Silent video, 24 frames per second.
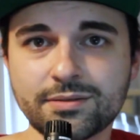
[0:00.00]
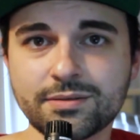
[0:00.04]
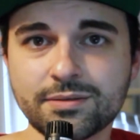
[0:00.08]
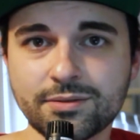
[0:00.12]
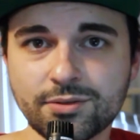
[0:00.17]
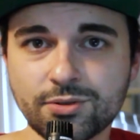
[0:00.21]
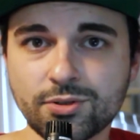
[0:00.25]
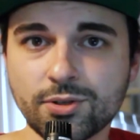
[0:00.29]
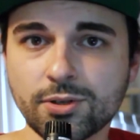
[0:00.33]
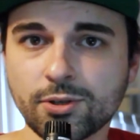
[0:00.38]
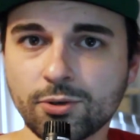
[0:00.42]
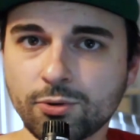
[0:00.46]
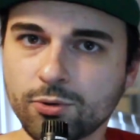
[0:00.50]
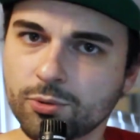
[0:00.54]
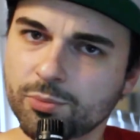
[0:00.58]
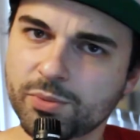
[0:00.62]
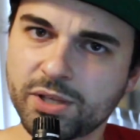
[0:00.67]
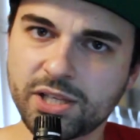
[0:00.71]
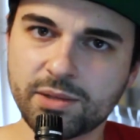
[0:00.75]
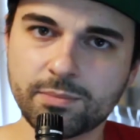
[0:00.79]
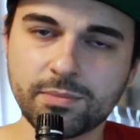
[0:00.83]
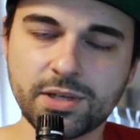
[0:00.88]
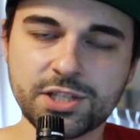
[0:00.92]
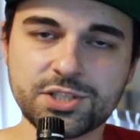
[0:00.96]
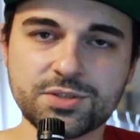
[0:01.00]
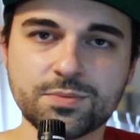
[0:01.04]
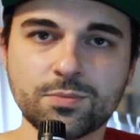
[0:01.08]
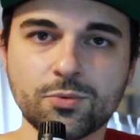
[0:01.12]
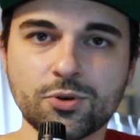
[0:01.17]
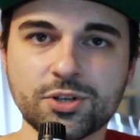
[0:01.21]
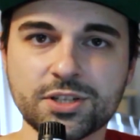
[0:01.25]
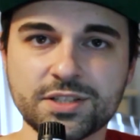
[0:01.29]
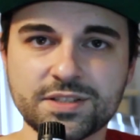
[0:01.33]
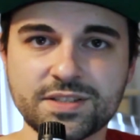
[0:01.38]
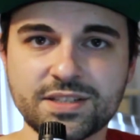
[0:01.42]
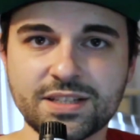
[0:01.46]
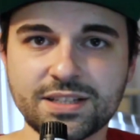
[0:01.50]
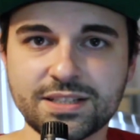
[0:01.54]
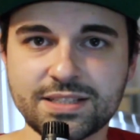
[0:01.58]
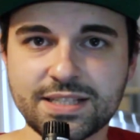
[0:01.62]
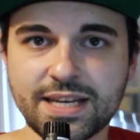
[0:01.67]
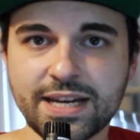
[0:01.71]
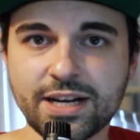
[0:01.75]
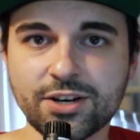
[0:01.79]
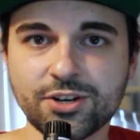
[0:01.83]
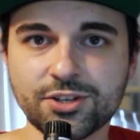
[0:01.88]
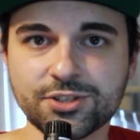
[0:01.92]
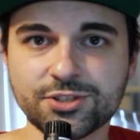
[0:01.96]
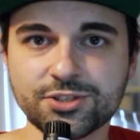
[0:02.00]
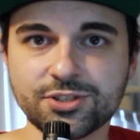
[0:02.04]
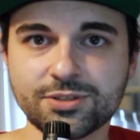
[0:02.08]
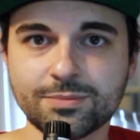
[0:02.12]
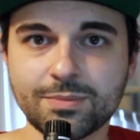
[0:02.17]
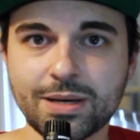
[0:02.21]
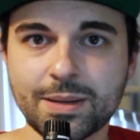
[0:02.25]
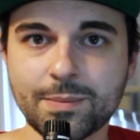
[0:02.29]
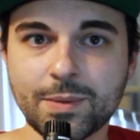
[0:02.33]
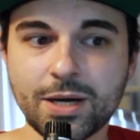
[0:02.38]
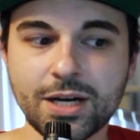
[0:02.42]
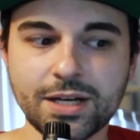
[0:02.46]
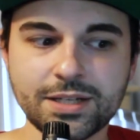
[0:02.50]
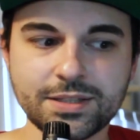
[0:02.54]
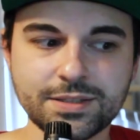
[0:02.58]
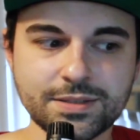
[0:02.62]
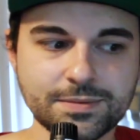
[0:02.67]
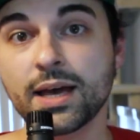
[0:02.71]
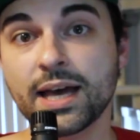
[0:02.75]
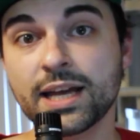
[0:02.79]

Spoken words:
Noel will be a much more distinct character in my mind.